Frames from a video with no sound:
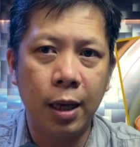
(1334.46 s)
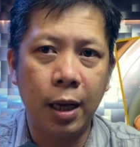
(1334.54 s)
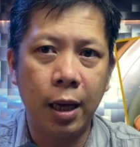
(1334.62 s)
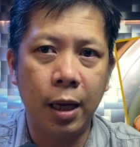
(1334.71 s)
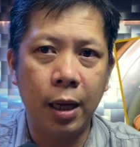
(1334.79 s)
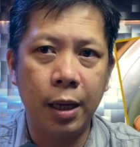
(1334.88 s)

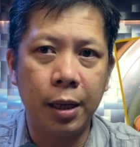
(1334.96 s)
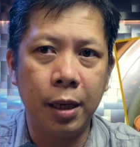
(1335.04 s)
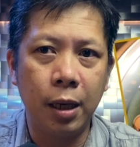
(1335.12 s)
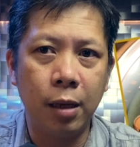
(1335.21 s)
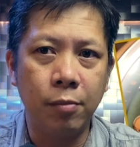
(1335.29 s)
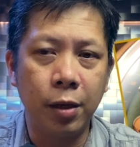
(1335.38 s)
and
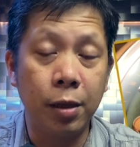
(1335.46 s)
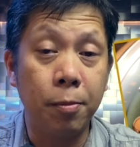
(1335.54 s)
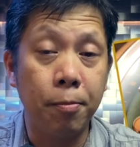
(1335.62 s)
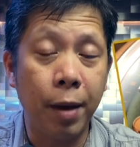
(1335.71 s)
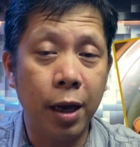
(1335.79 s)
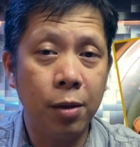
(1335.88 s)
um, it
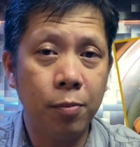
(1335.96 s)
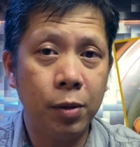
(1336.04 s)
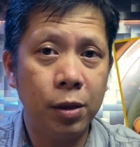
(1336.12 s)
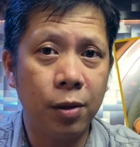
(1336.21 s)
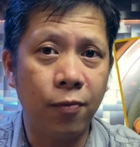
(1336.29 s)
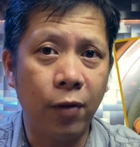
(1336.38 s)
may have
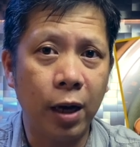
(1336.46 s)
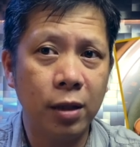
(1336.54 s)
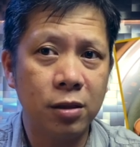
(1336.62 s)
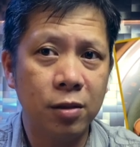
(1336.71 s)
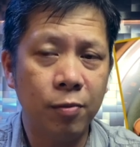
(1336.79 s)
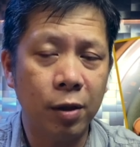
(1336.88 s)
been
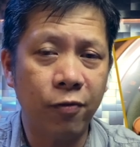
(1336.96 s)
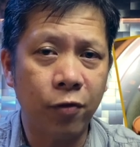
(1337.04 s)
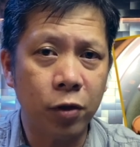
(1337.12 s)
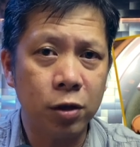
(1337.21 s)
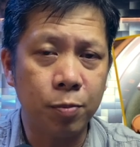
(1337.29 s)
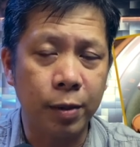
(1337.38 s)
divisive at
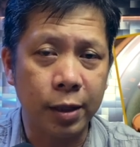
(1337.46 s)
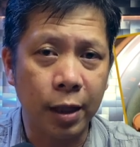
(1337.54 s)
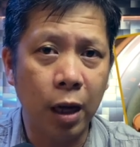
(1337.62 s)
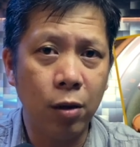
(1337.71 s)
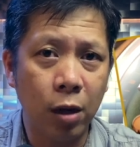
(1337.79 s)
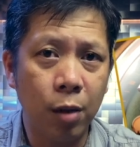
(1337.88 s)
first, but
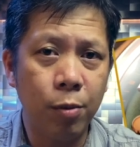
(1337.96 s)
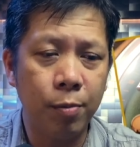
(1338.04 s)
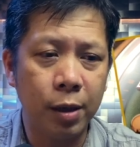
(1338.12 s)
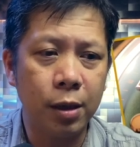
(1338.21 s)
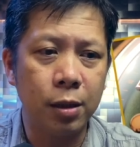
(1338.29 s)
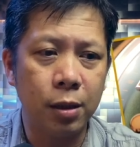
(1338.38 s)
now
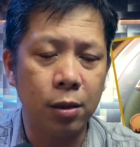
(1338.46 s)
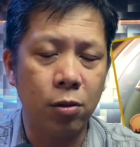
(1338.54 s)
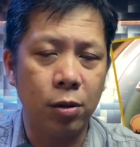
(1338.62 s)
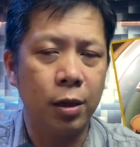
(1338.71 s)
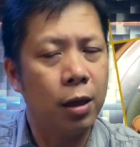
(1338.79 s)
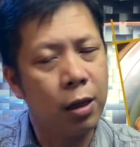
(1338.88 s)
everybody,
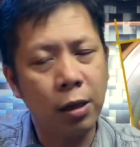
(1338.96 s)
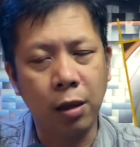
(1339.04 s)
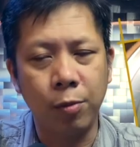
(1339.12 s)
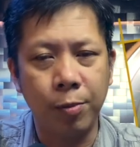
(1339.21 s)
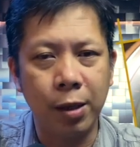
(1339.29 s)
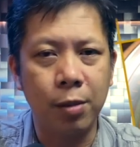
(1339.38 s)
or not
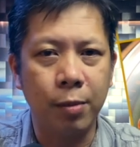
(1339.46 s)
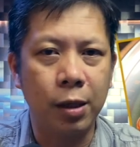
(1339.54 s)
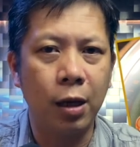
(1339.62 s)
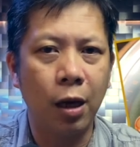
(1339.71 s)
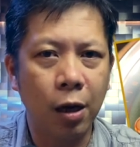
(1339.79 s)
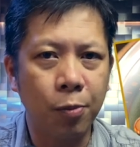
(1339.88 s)
everybody, but
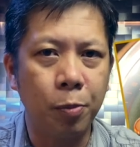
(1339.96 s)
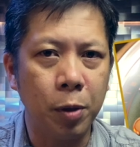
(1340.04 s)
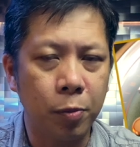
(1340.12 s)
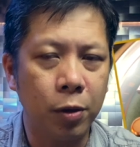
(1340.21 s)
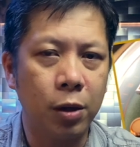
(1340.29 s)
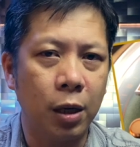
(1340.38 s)
a lot of
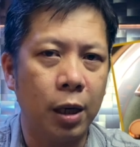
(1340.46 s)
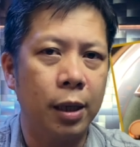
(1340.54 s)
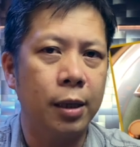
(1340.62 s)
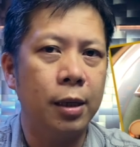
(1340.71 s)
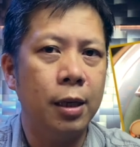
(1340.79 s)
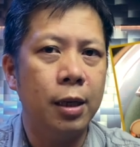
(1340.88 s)
people
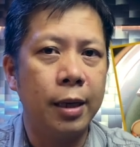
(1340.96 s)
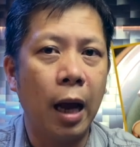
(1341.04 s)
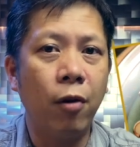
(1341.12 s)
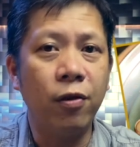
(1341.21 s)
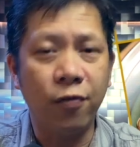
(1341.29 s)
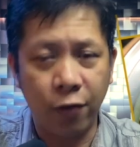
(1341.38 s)
are
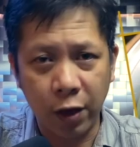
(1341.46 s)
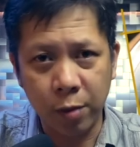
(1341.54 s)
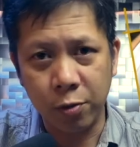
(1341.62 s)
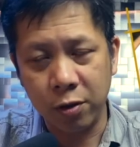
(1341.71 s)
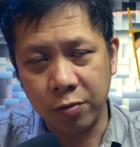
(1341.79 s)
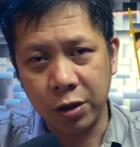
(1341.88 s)
now in
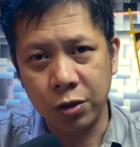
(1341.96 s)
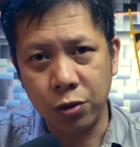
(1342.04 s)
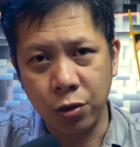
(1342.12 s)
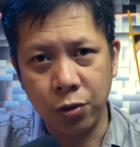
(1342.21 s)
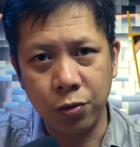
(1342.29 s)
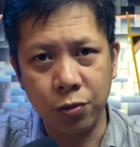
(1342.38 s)
favor of this
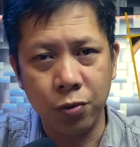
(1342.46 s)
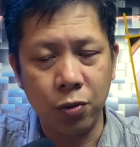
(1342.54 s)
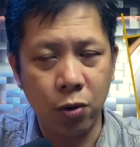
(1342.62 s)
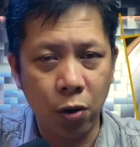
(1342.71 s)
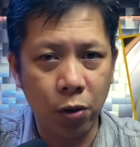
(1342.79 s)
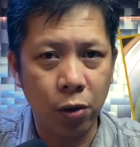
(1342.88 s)
new
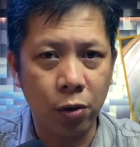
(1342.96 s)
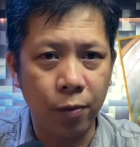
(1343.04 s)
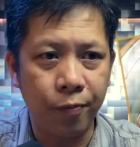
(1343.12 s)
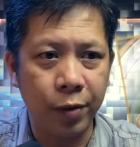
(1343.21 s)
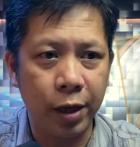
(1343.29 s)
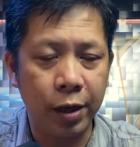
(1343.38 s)
logo.
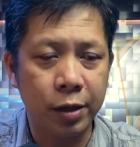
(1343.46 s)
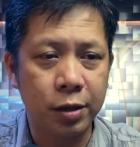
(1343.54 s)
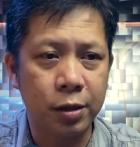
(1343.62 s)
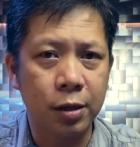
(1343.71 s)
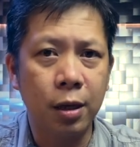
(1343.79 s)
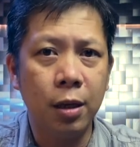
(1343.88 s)
It's